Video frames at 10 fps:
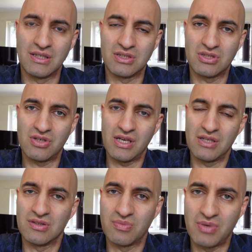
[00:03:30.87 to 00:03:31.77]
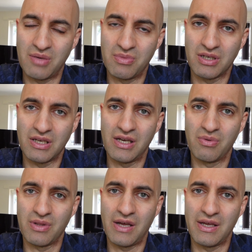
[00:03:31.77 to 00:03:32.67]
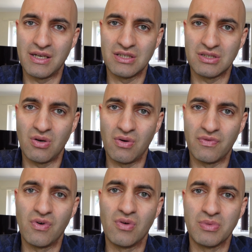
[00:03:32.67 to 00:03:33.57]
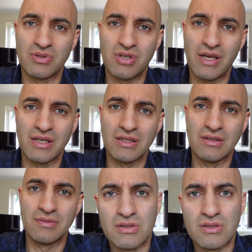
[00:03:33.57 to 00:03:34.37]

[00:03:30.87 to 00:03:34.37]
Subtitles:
and straight into primary care without any sort of formal training.